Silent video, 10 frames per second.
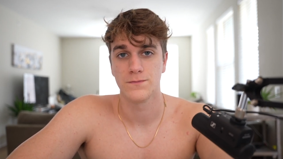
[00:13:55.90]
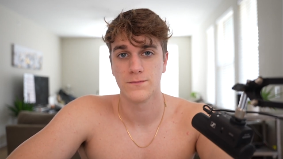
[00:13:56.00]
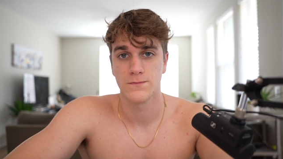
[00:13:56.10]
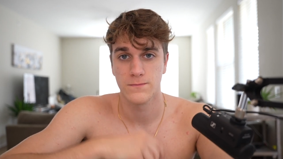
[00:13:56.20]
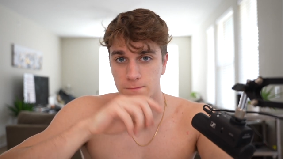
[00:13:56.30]

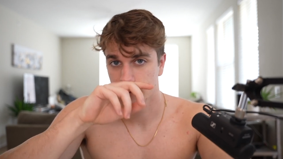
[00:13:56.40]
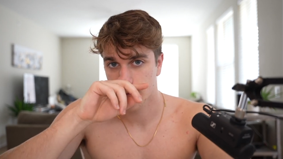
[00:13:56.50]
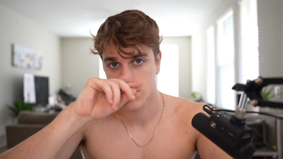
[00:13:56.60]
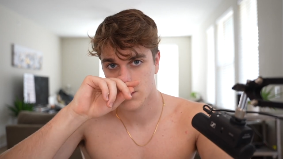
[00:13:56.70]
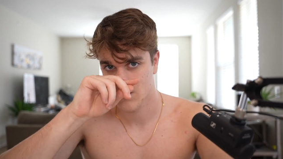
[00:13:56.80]

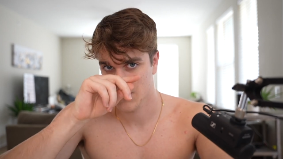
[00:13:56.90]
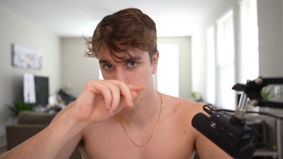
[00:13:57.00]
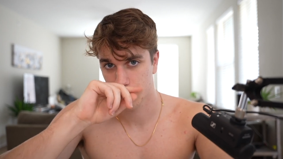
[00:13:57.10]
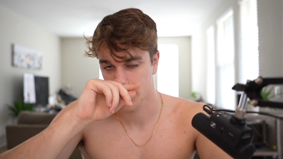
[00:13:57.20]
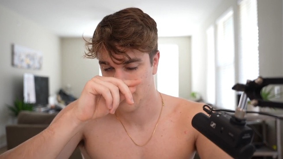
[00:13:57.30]

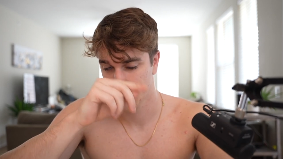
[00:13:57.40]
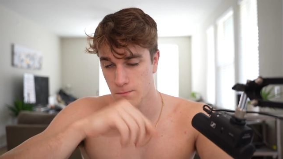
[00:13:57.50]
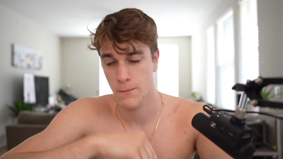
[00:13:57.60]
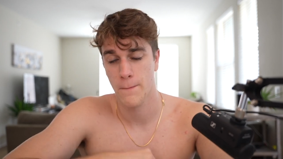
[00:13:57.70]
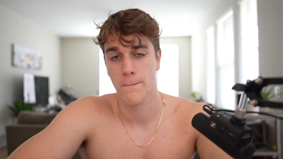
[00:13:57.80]

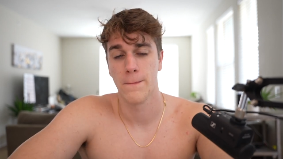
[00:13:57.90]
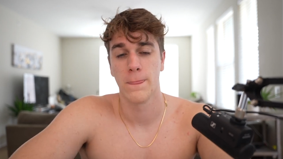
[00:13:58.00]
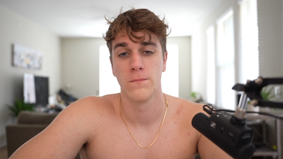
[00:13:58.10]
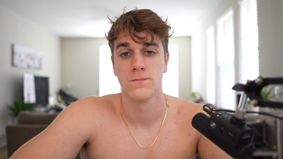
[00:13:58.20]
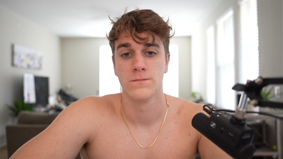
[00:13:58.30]

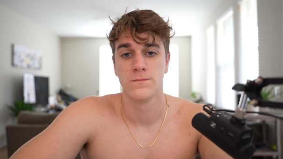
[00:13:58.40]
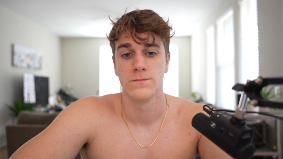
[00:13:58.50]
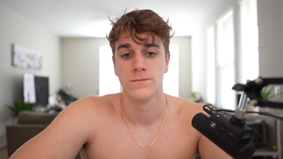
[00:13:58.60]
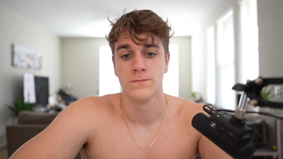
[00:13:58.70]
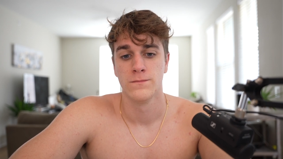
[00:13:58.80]

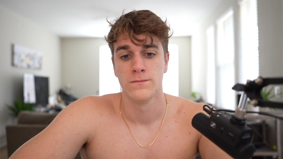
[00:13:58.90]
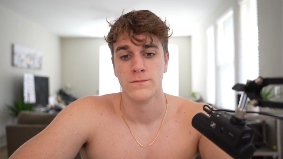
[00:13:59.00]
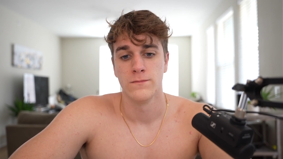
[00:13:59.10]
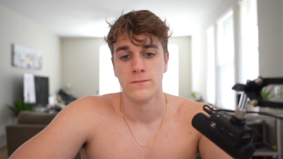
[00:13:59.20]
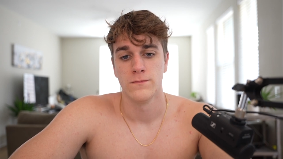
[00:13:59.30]

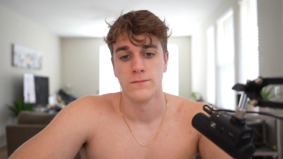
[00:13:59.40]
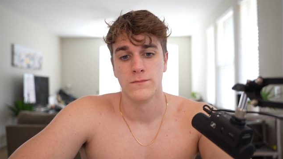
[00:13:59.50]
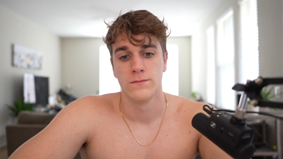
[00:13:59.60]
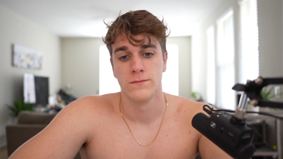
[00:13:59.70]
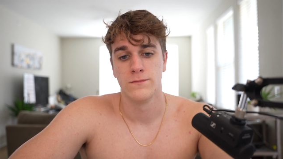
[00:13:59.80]

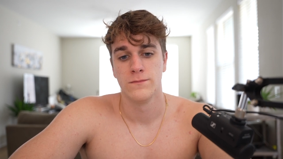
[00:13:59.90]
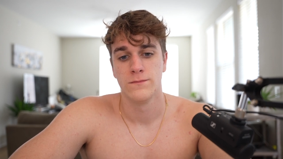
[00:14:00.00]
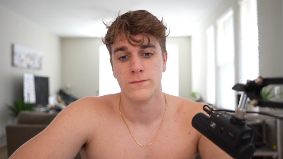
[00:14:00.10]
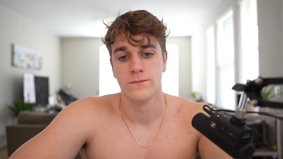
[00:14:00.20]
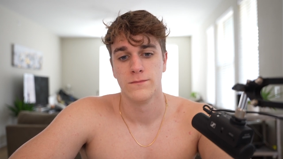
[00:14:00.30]

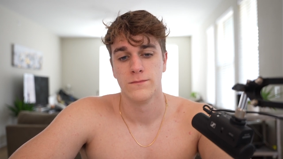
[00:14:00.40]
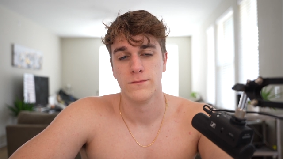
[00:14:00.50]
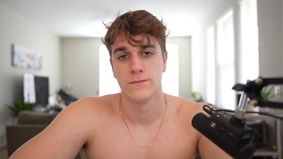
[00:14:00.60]
Nothing is said.